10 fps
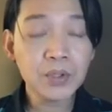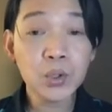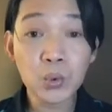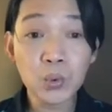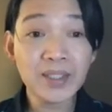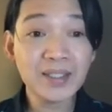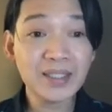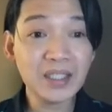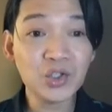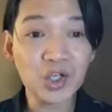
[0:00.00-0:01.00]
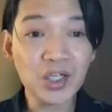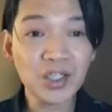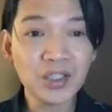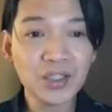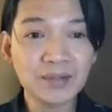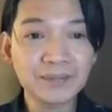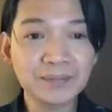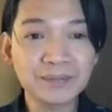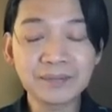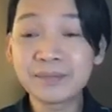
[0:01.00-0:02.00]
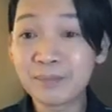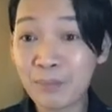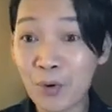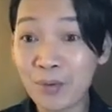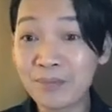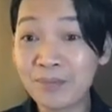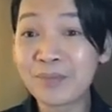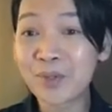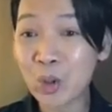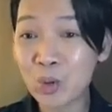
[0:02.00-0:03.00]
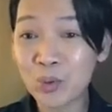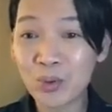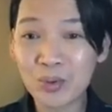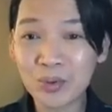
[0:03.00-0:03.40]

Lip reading: Crew is teacher. Pom crew.